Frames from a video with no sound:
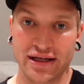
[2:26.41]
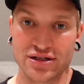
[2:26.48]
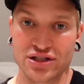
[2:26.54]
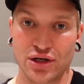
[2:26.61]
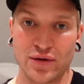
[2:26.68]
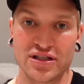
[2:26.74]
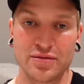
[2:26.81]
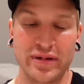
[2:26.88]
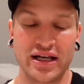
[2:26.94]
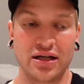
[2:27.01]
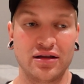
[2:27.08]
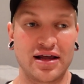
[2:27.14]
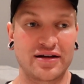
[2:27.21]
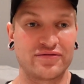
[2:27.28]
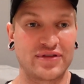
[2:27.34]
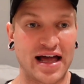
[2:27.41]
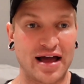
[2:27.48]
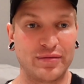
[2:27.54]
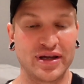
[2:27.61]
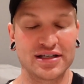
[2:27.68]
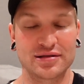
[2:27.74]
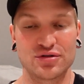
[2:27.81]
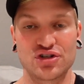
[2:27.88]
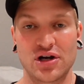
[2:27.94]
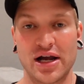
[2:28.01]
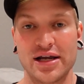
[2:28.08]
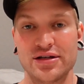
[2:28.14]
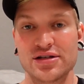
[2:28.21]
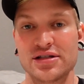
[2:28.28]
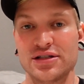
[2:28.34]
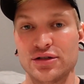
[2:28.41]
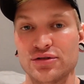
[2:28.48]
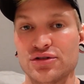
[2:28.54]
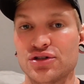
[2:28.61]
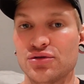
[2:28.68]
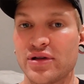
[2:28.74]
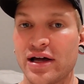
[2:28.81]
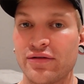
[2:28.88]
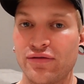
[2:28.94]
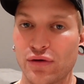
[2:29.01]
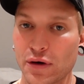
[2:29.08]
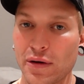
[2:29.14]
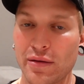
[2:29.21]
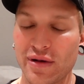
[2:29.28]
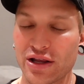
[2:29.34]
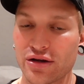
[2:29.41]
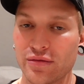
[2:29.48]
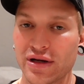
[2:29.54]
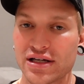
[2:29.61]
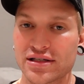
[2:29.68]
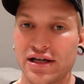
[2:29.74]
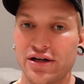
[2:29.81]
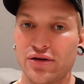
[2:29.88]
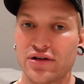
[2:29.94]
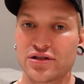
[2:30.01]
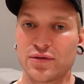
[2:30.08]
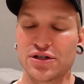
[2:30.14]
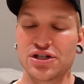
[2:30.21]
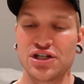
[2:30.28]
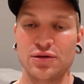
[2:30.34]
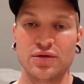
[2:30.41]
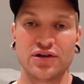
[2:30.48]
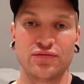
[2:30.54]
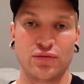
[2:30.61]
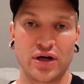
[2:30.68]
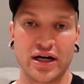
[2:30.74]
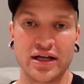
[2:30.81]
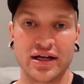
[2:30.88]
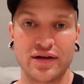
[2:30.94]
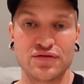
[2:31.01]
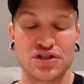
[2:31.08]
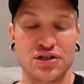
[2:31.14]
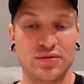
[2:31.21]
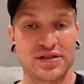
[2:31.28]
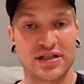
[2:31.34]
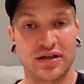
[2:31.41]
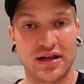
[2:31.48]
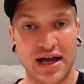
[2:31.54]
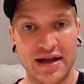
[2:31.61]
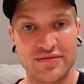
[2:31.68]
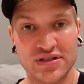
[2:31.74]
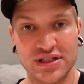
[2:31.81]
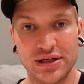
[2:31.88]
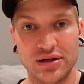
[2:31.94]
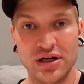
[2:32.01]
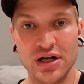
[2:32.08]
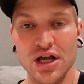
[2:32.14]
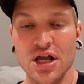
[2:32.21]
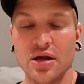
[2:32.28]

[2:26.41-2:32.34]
And so it's been a lot of that because I'm trying to still do that for my mother because I know that's what she would have wanted if she was alive still